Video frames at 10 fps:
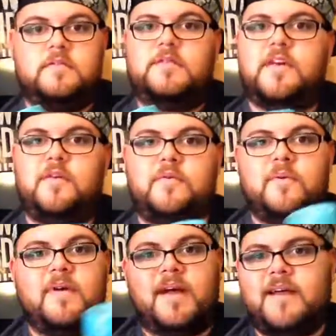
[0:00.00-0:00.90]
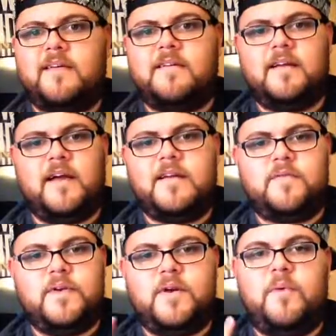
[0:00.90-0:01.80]
So I
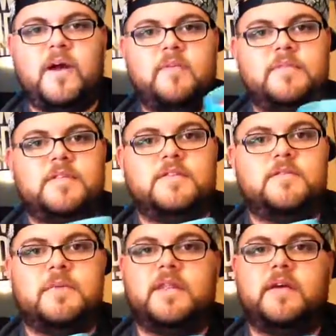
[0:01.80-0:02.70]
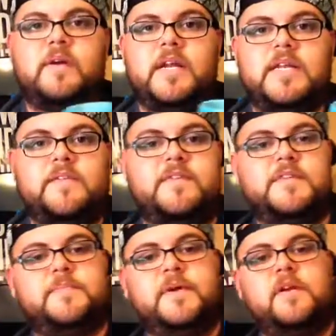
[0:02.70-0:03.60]
don't know why I was assuming they were any
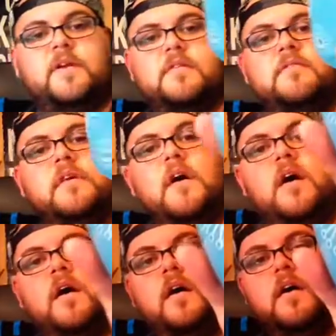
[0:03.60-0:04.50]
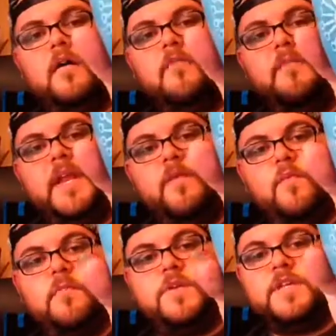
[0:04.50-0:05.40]
difference, but our mini
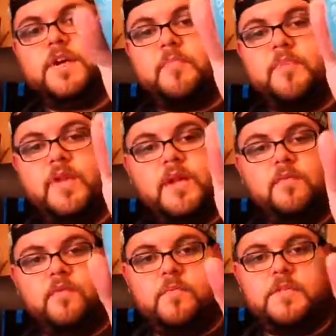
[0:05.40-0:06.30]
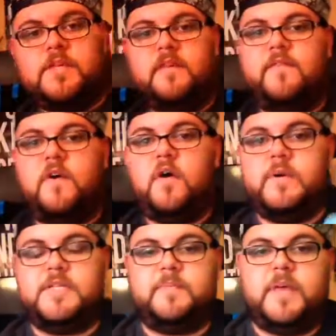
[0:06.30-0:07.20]
warmers and our plug-in warmers have
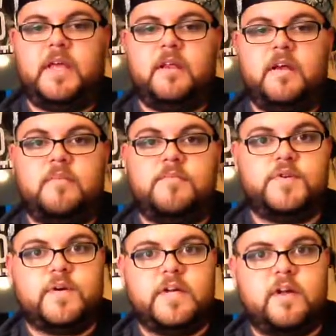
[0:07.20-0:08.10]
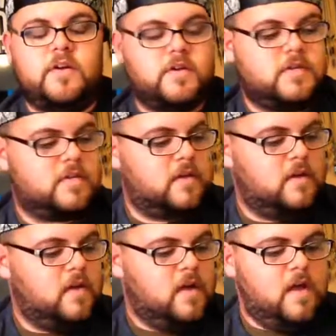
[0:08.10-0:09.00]
always been $20.
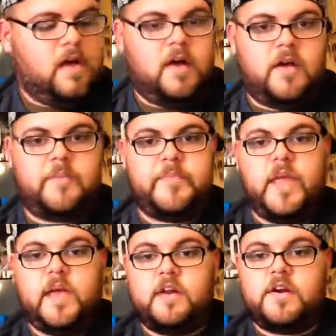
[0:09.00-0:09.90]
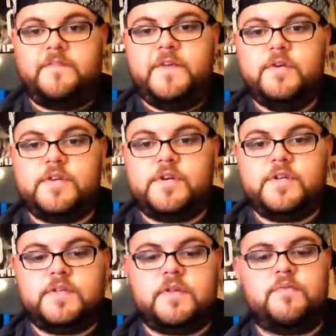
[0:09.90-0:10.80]
And our
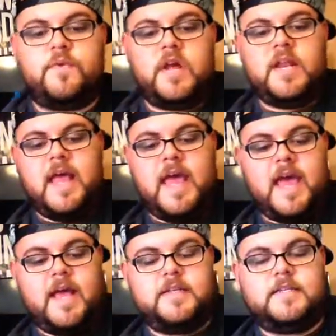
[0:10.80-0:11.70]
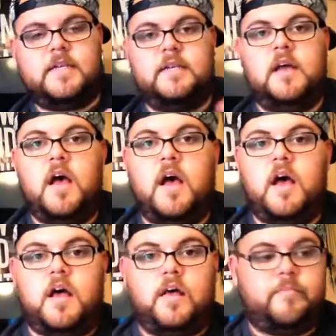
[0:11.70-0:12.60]
diffusers run at
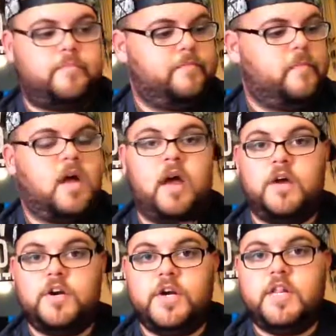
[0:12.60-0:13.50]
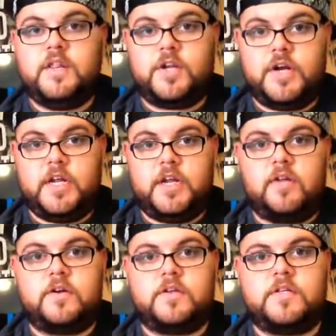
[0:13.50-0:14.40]

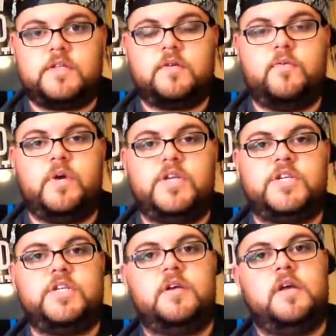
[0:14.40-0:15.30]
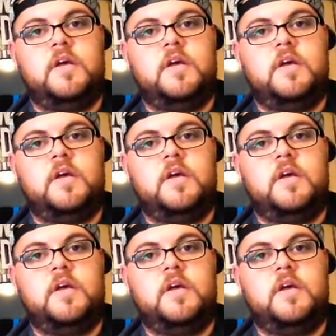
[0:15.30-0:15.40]
$130, which